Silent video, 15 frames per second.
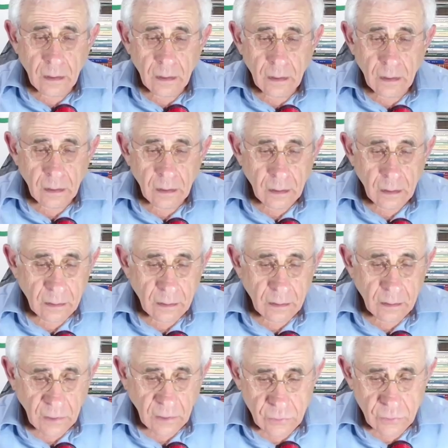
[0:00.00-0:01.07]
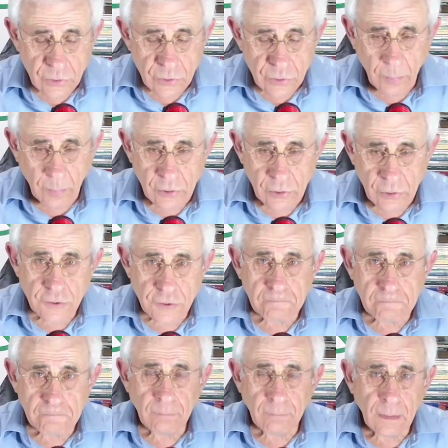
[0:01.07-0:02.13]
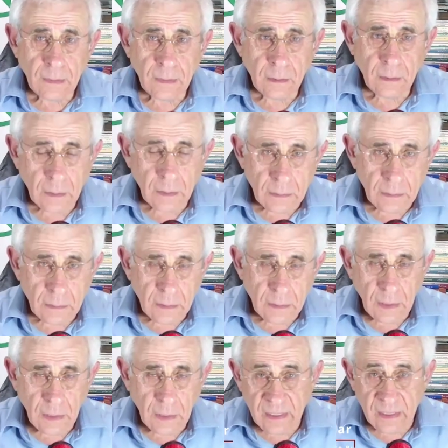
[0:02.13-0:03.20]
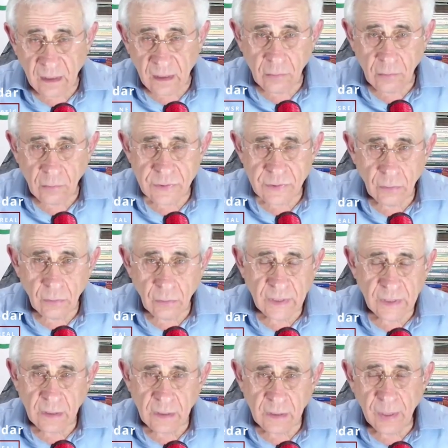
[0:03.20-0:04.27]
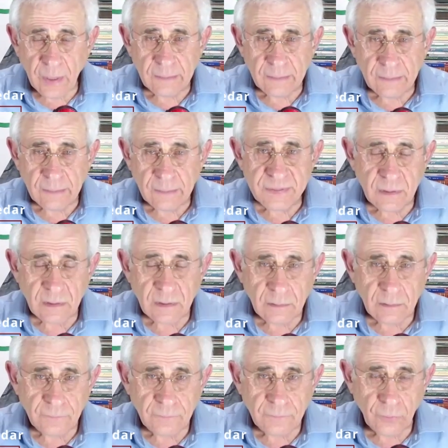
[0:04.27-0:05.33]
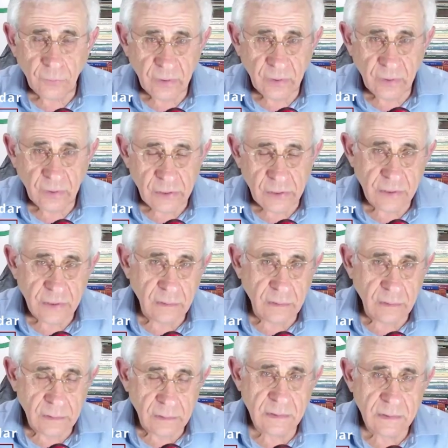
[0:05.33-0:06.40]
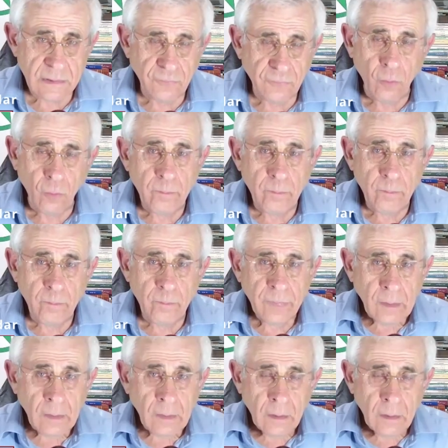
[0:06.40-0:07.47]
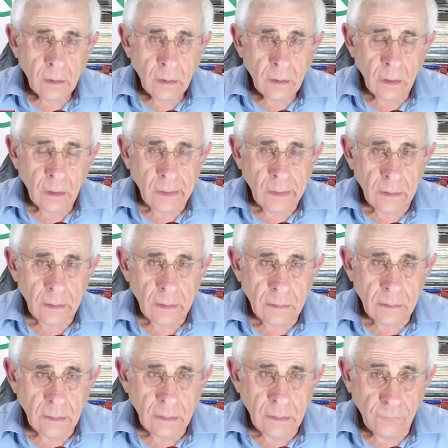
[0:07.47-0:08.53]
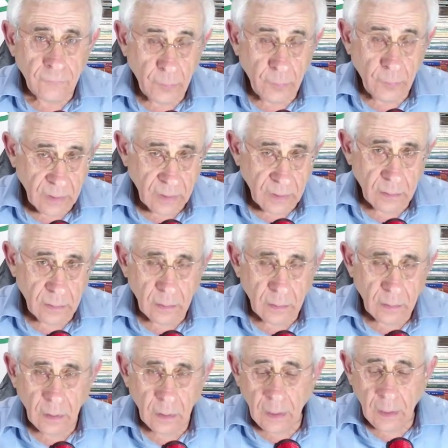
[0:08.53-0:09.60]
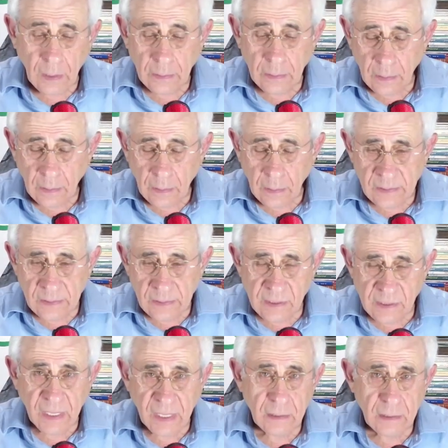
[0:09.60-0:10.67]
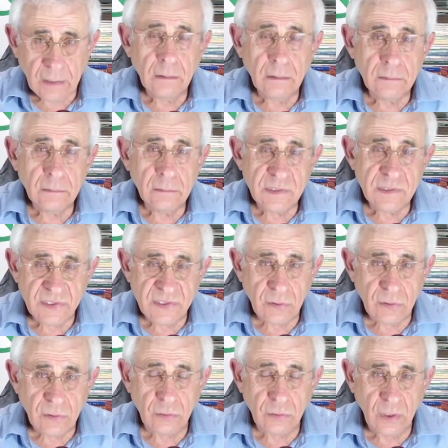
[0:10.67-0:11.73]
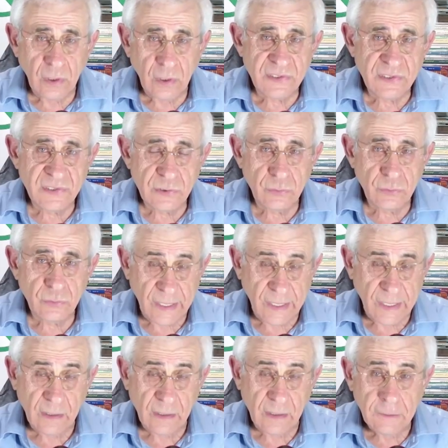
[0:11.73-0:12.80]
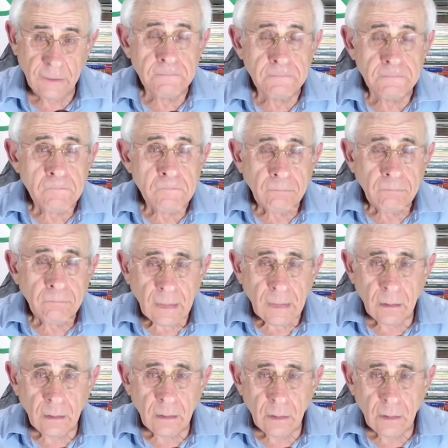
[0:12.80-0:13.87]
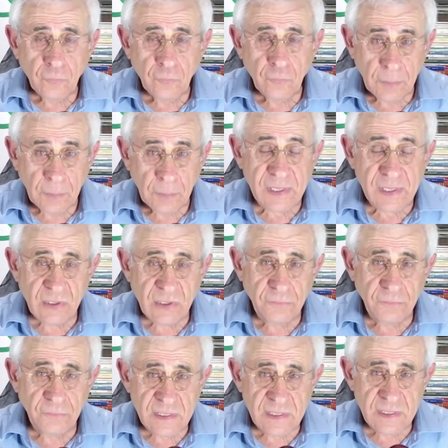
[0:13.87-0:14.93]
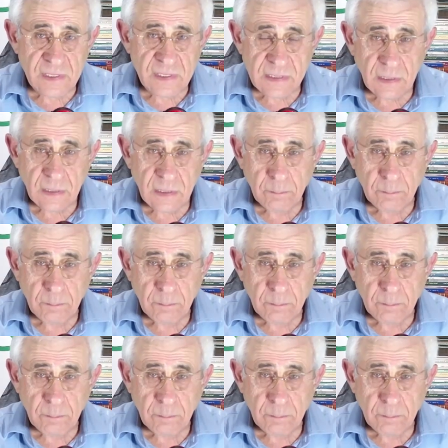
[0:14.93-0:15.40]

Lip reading: Thank you so much. And I thank also Daniel Pipes for arranging this forum. And from here, I send my sincere condolences to Daniel for the passing of his mother.